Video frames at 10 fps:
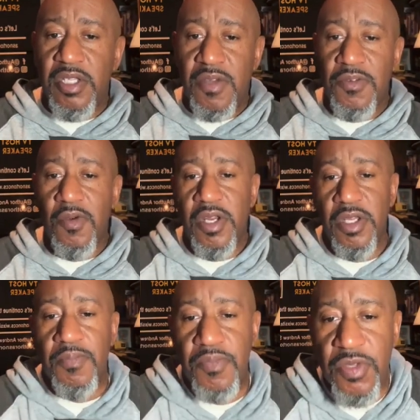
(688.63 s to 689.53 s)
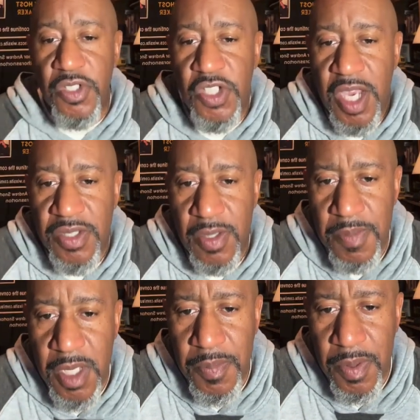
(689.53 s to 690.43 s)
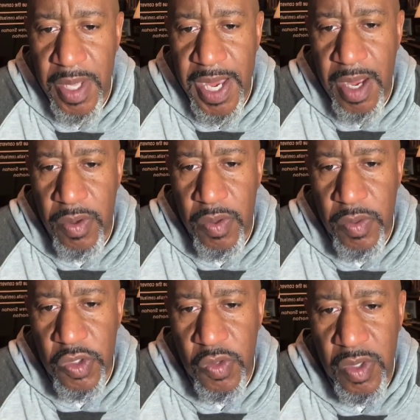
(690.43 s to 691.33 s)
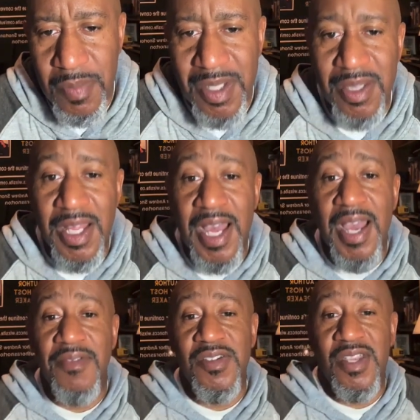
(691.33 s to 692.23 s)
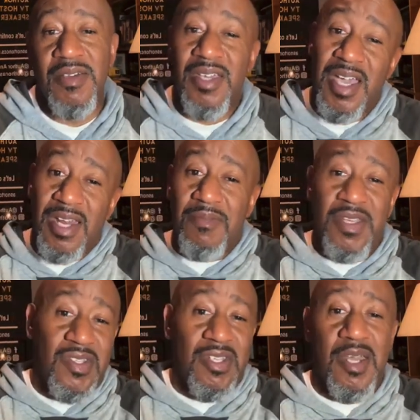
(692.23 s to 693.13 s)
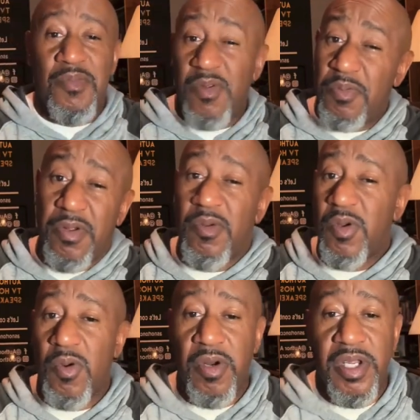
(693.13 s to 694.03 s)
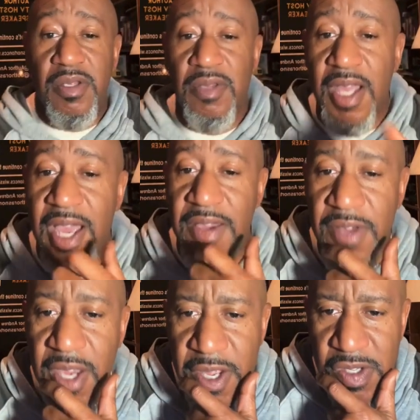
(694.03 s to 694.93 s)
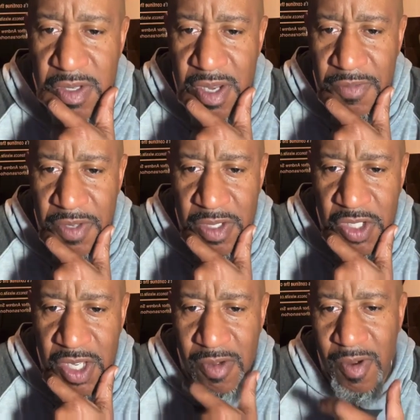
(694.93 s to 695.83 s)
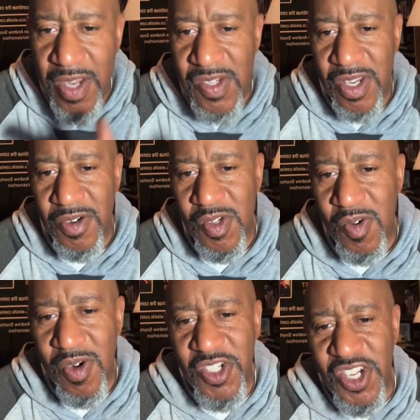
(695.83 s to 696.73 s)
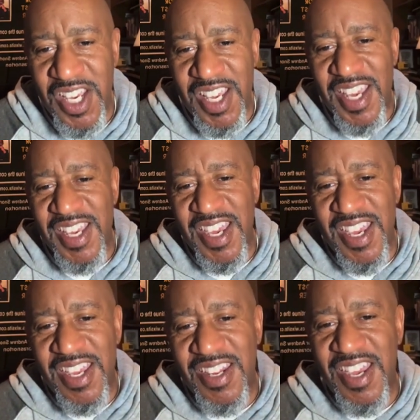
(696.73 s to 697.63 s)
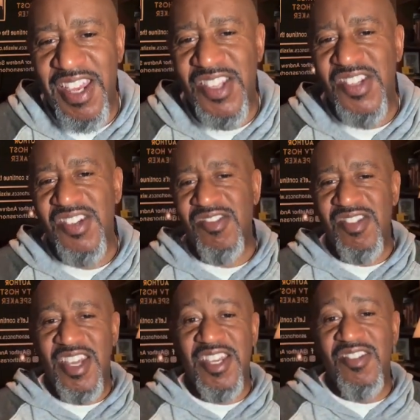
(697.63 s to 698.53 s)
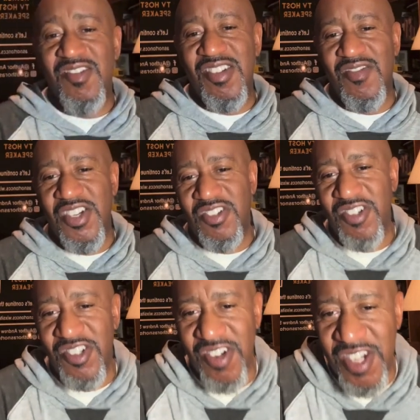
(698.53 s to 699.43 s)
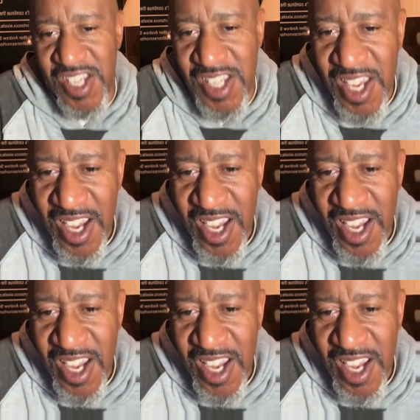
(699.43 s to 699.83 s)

Definitely want to shout the people out who joined me live, as I kind of mix it up with pre recording and live. So definitely JUS underscore J A N S U. Thank you so much for joining.